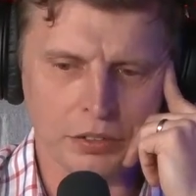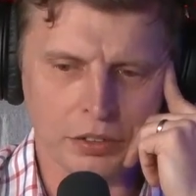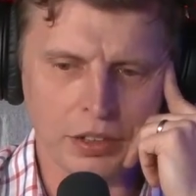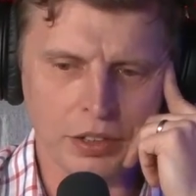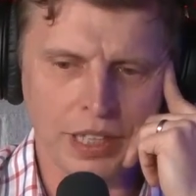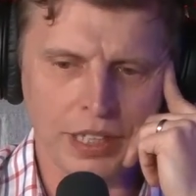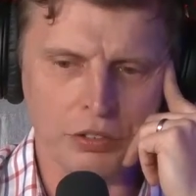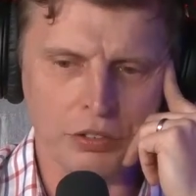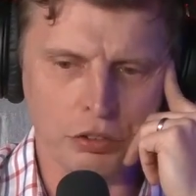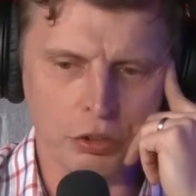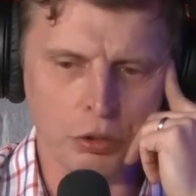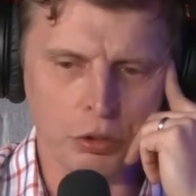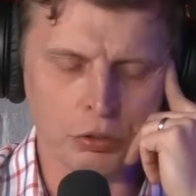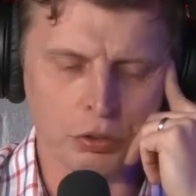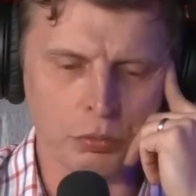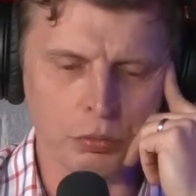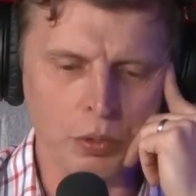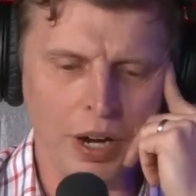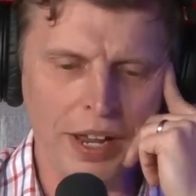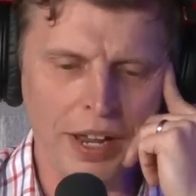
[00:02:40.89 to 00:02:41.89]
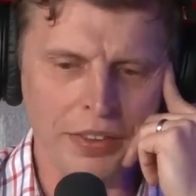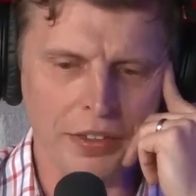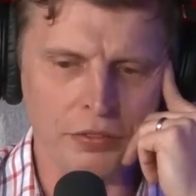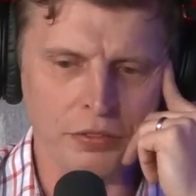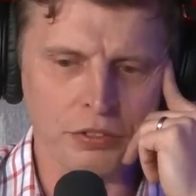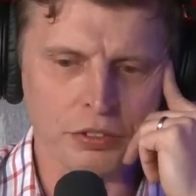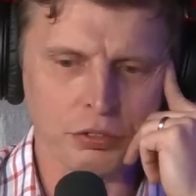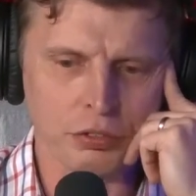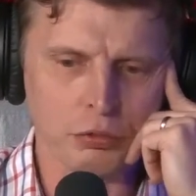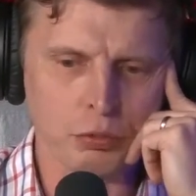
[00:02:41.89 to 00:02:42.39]
to their children rather than
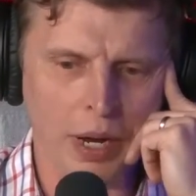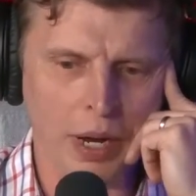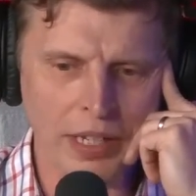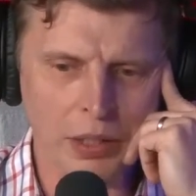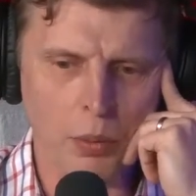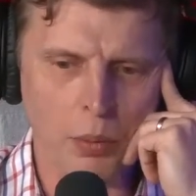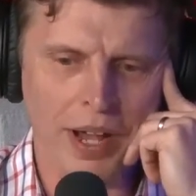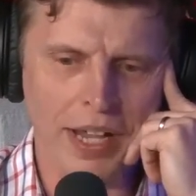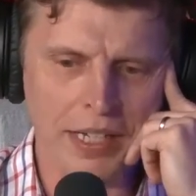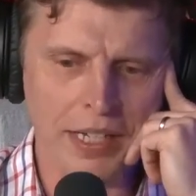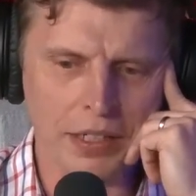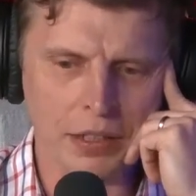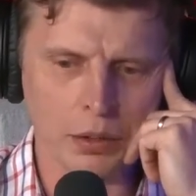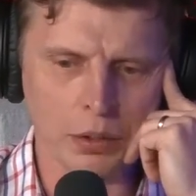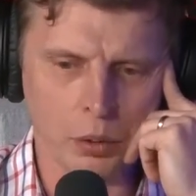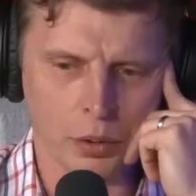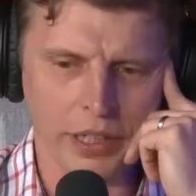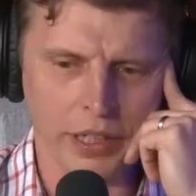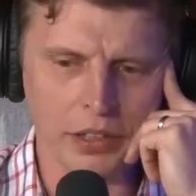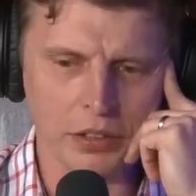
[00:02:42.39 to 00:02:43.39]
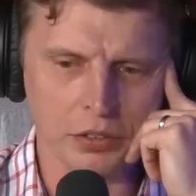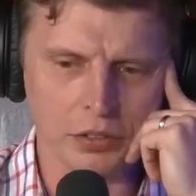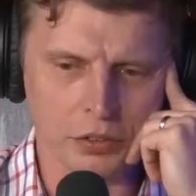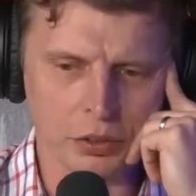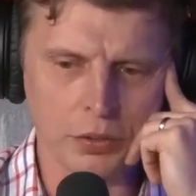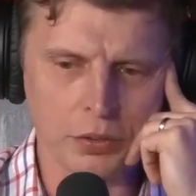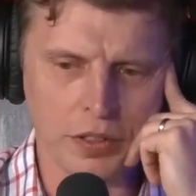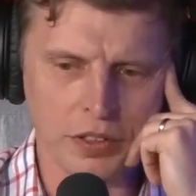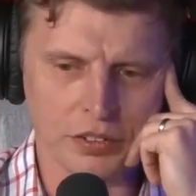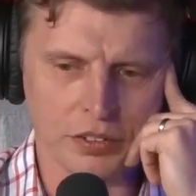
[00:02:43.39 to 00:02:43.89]
straight away looking
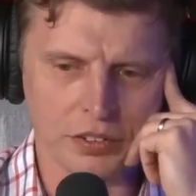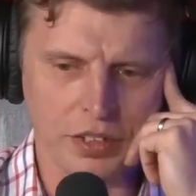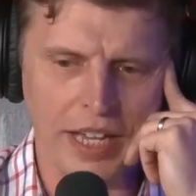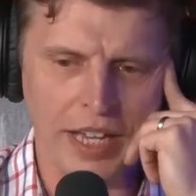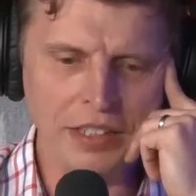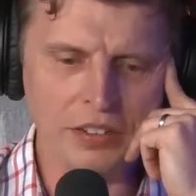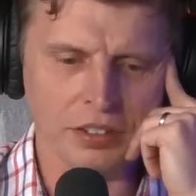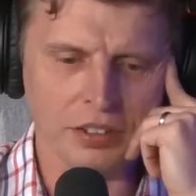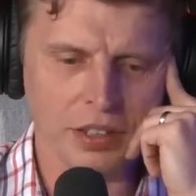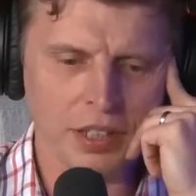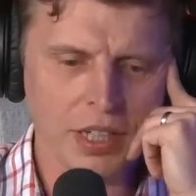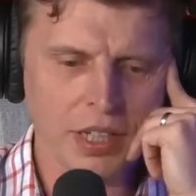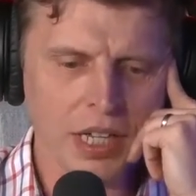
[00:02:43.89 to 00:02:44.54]
to the state.